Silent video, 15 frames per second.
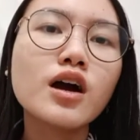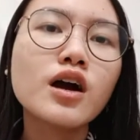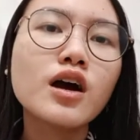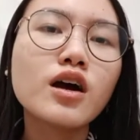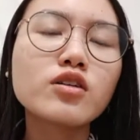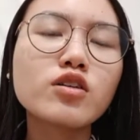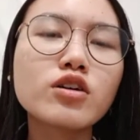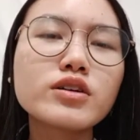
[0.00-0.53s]

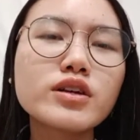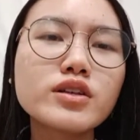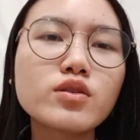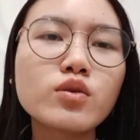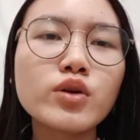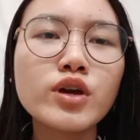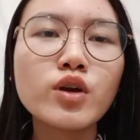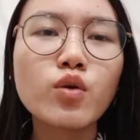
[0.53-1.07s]
According to
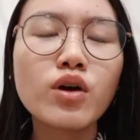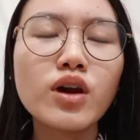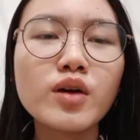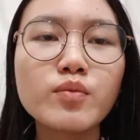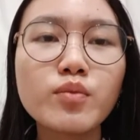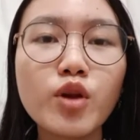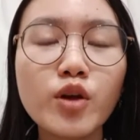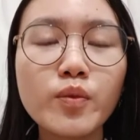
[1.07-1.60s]
Equal
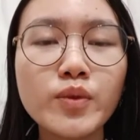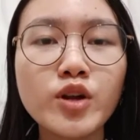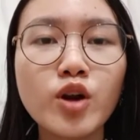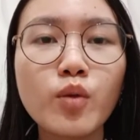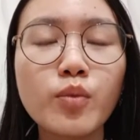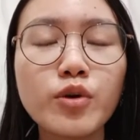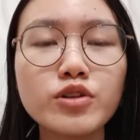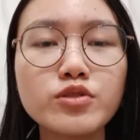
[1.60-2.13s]
Employment
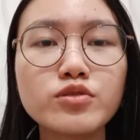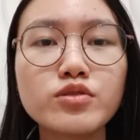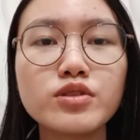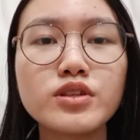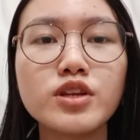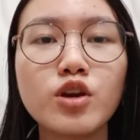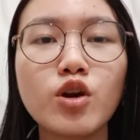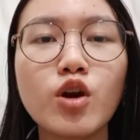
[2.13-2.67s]

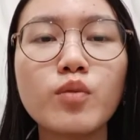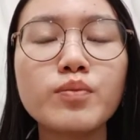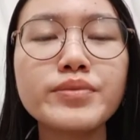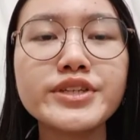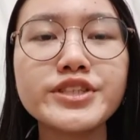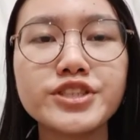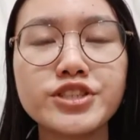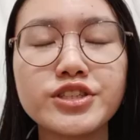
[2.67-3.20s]
Opportunity
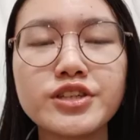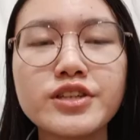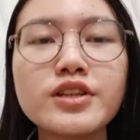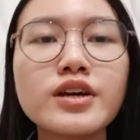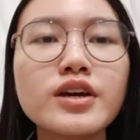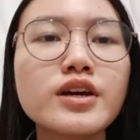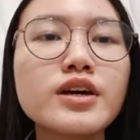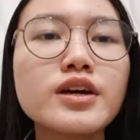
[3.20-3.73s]
Commission
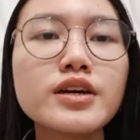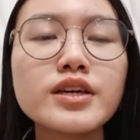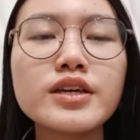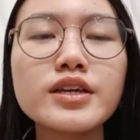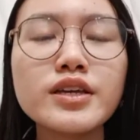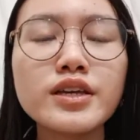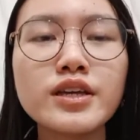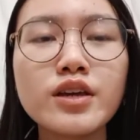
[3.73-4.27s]

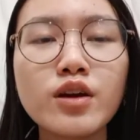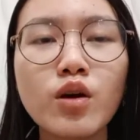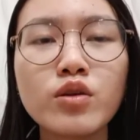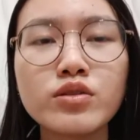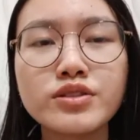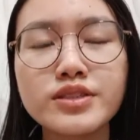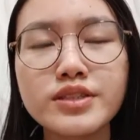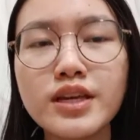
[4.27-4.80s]

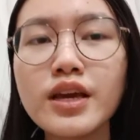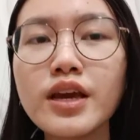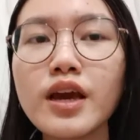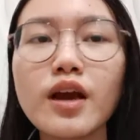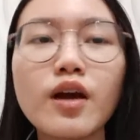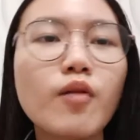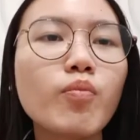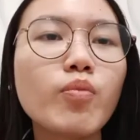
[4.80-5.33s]

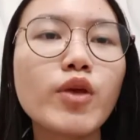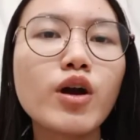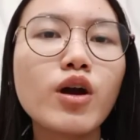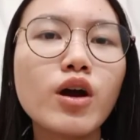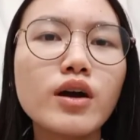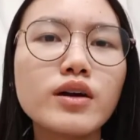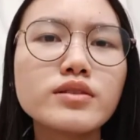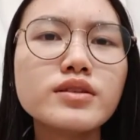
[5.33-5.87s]

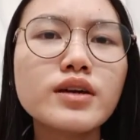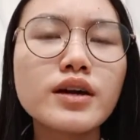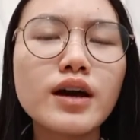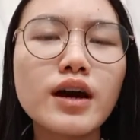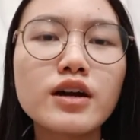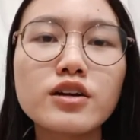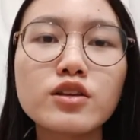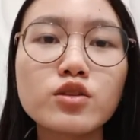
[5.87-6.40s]
there
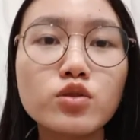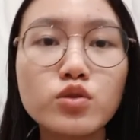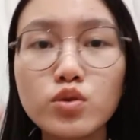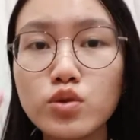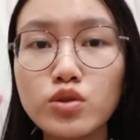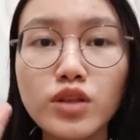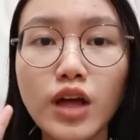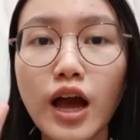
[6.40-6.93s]
are 2
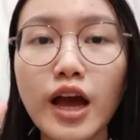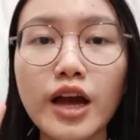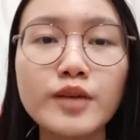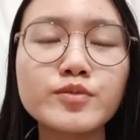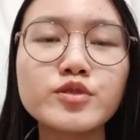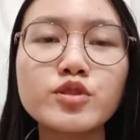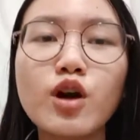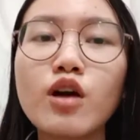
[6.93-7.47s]

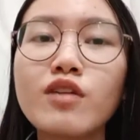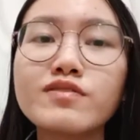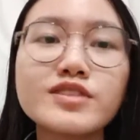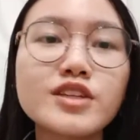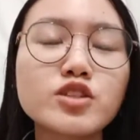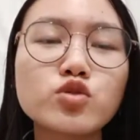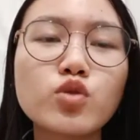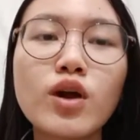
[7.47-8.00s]
types of
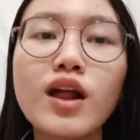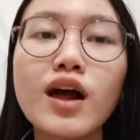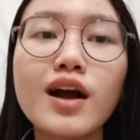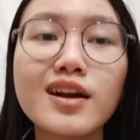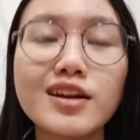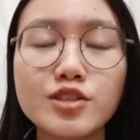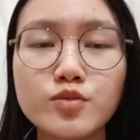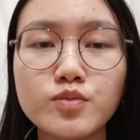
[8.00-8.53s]
sexual
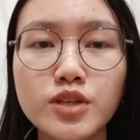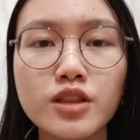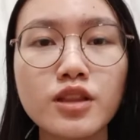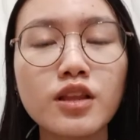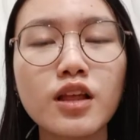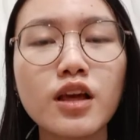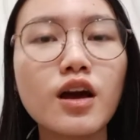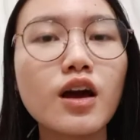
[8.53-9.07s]
harassment
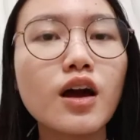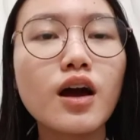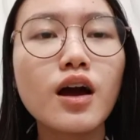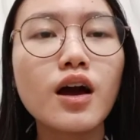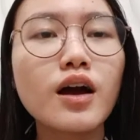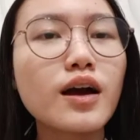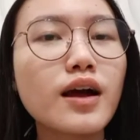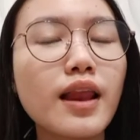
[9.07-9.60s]

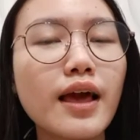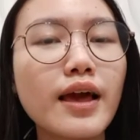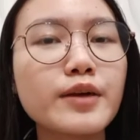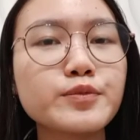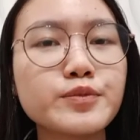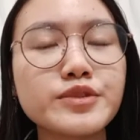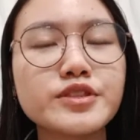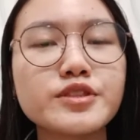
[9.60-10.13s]

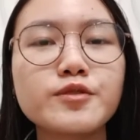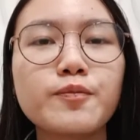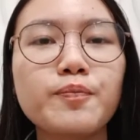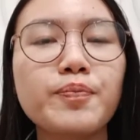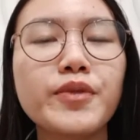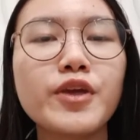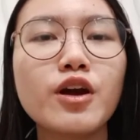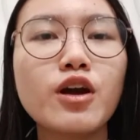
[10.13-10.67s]
claims:
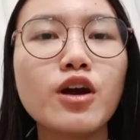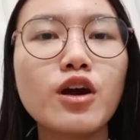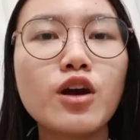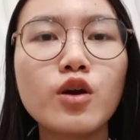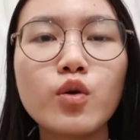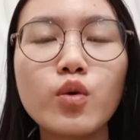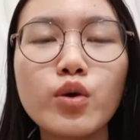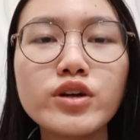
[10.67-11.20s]

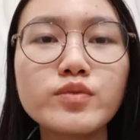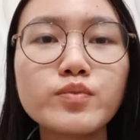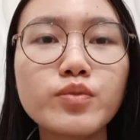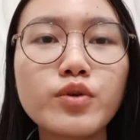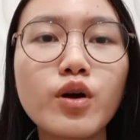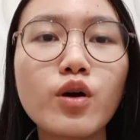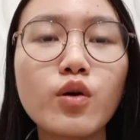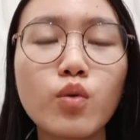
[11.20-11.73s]
quid
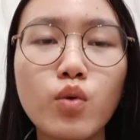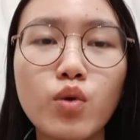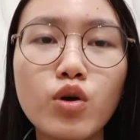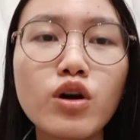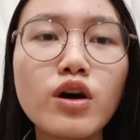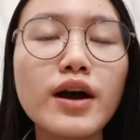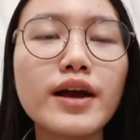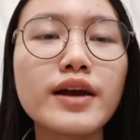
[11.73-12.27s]
pro
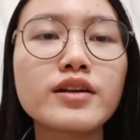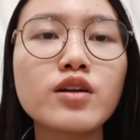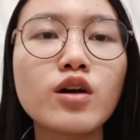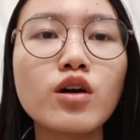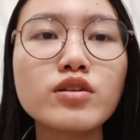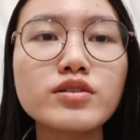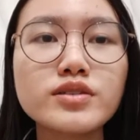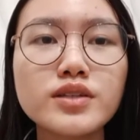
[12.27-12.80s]
quo and
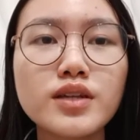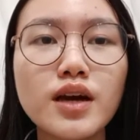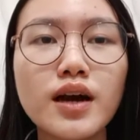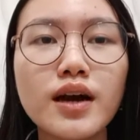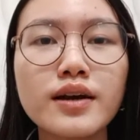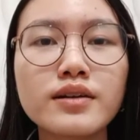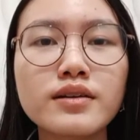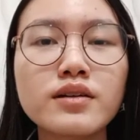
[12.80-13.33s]

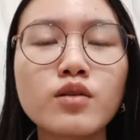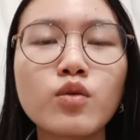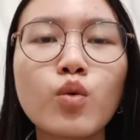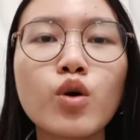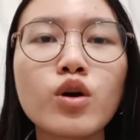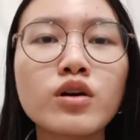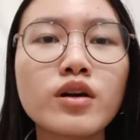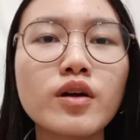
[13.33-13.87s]
hostile
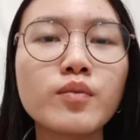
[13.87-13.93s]
work